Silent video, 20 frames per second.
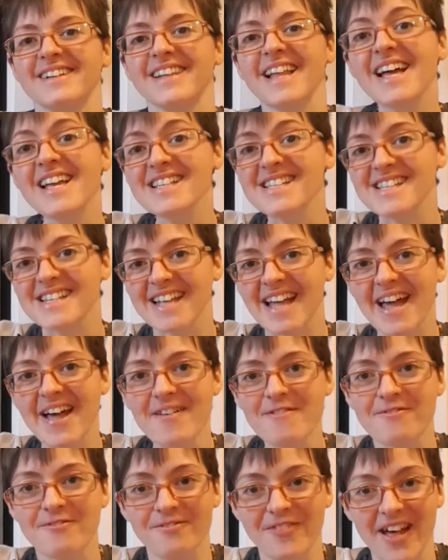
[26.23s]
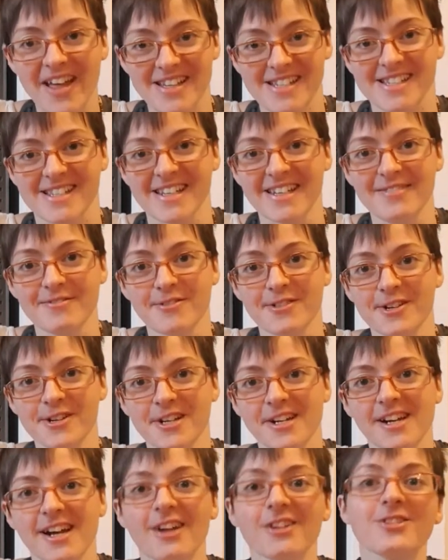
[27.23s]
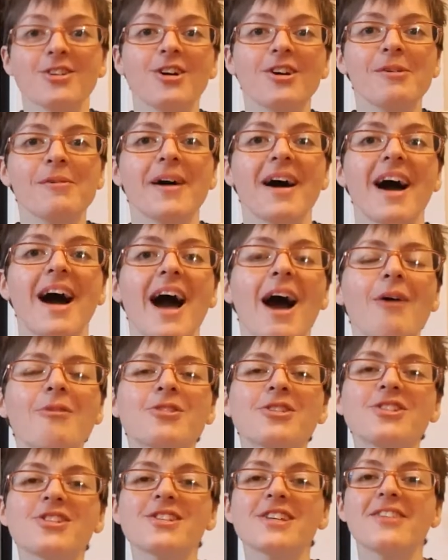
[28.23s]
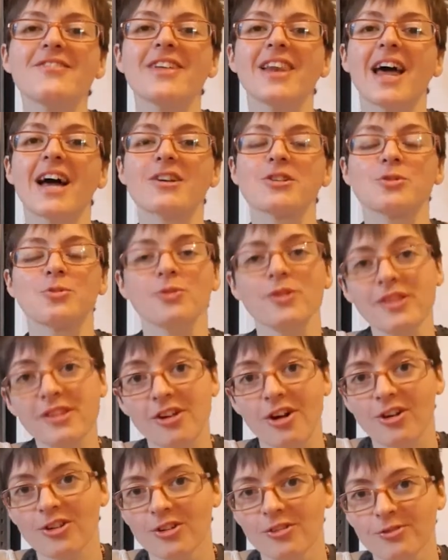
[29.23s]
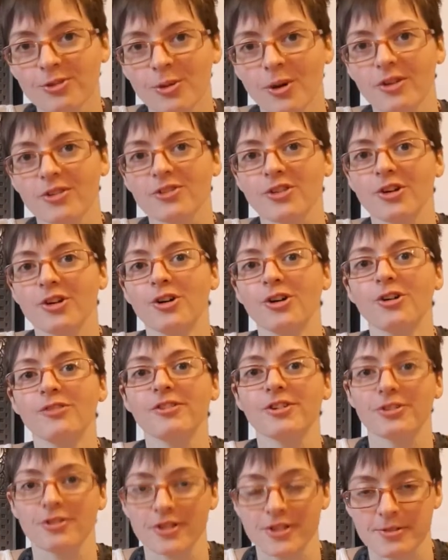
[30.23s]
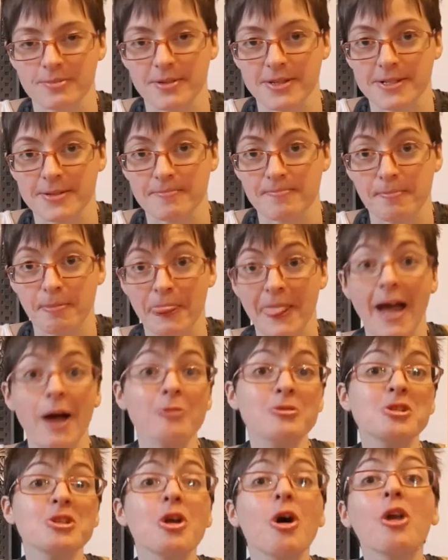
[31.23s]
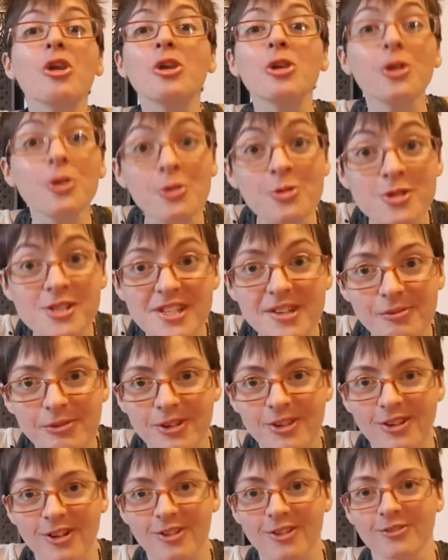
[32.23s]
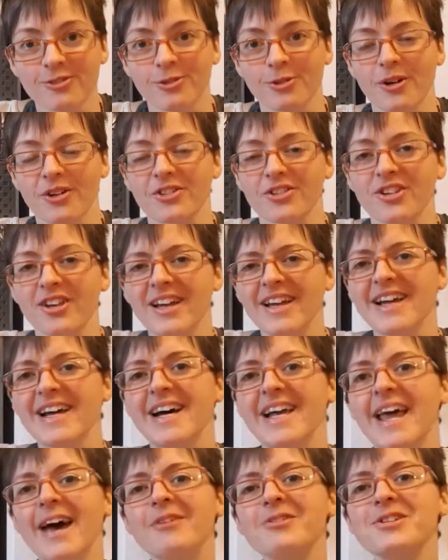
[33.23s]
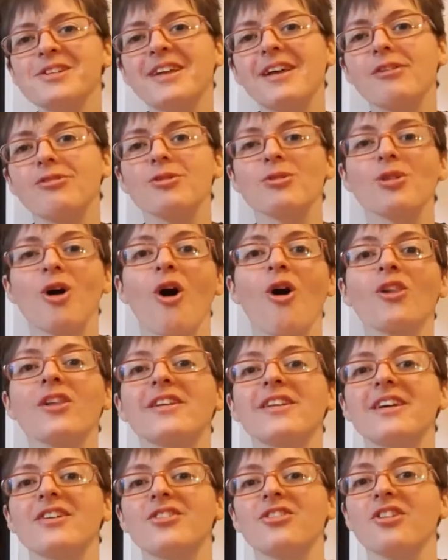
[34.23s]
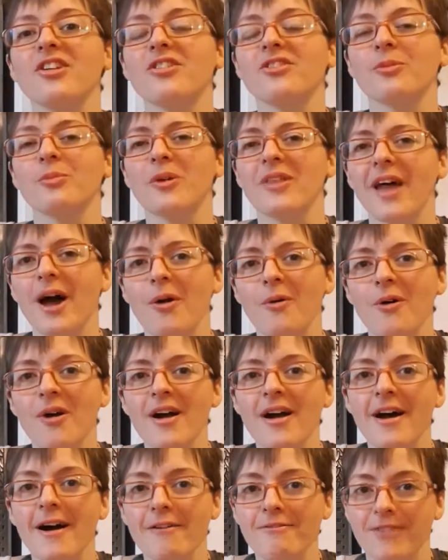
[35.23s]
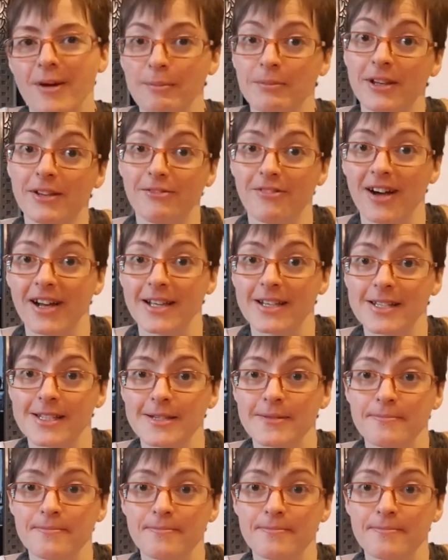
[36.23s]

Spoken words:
Let's get festive and talk about how to stay relaxed with your loved ones over Christmas, how to not lose it with your loved ones, and how to get through the holiday season without a family fight.